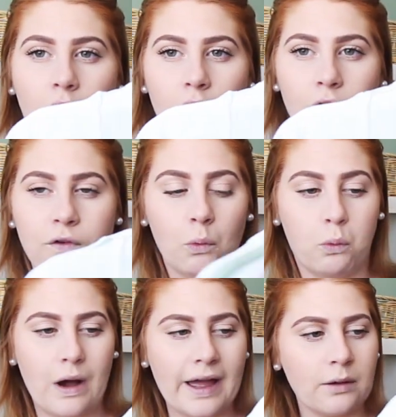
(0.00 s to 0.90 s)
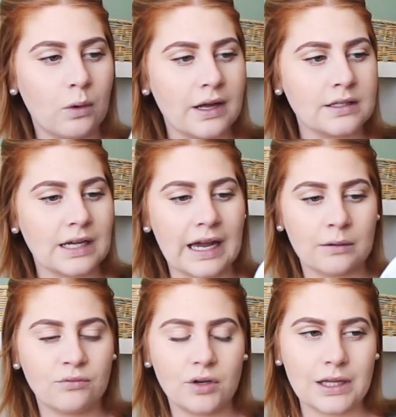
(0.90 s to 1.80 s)
of white ones. I
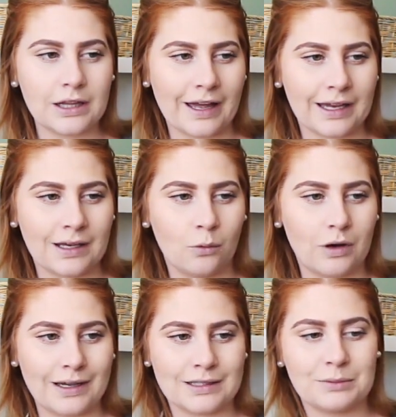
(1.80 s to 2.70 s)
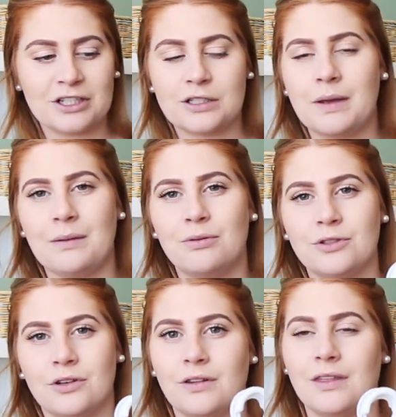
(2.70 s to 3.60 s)
am really liking white as much as people
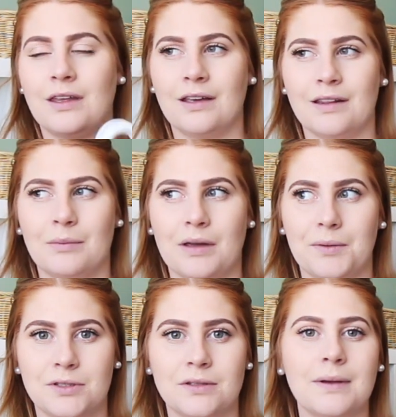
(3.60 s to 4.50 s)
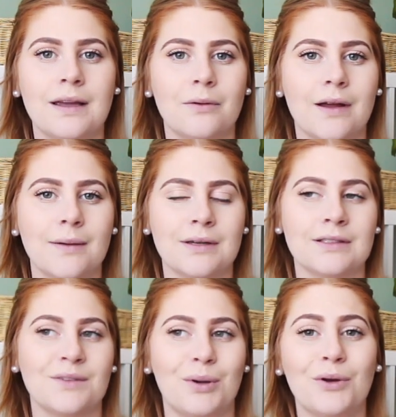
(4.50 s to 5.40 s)
don't think that baby should be in white
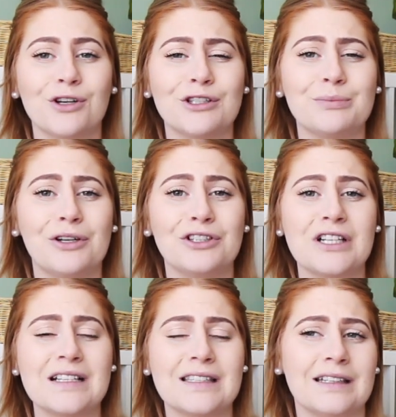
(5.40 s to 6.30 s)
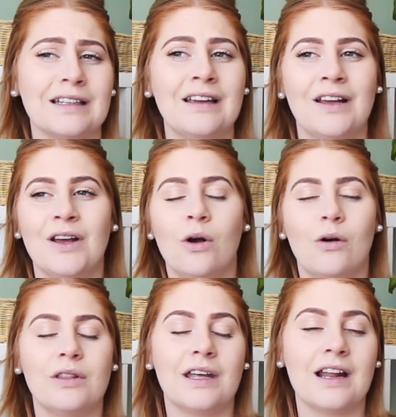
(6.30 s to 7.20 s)
because of poo explosions and
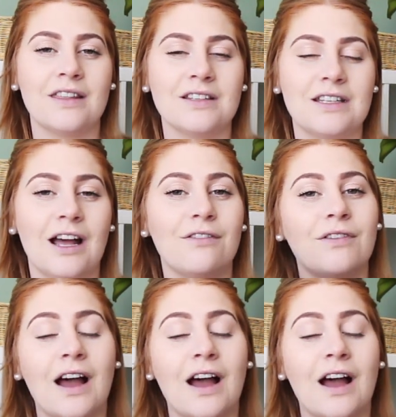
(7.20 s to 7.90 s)
all that other stuff.